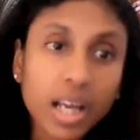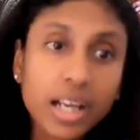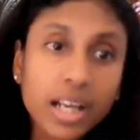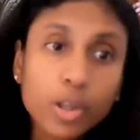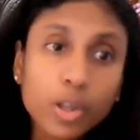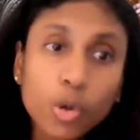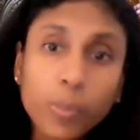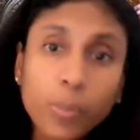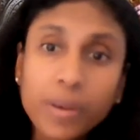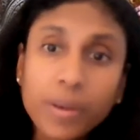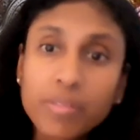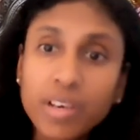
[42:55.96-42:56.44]
I
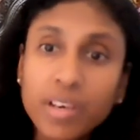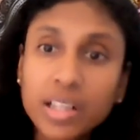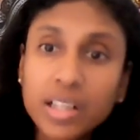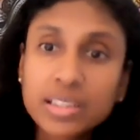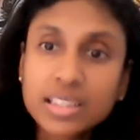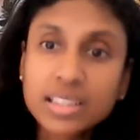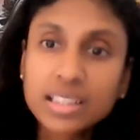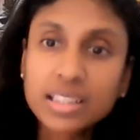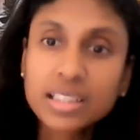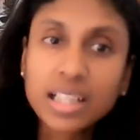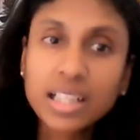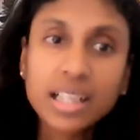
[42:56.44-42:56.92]
hope I've
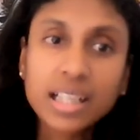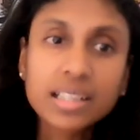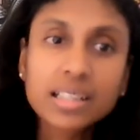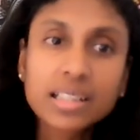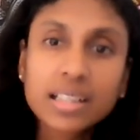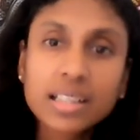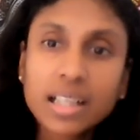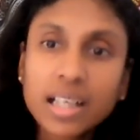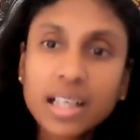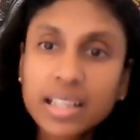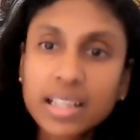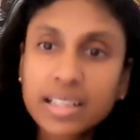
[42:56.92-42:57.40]
answered that.
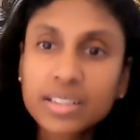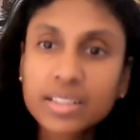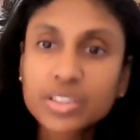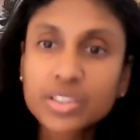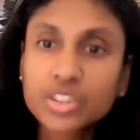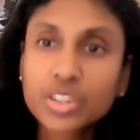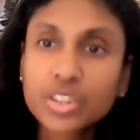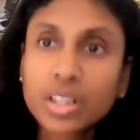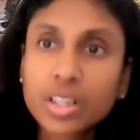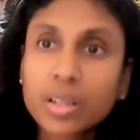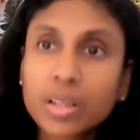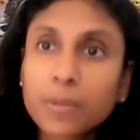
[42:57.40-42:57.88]
Hare
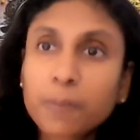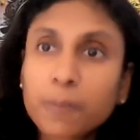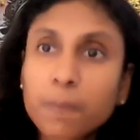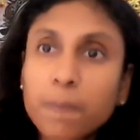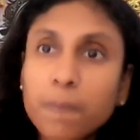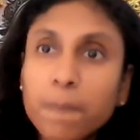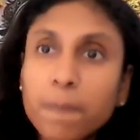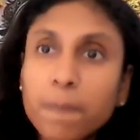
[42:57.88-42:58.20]
Krishna.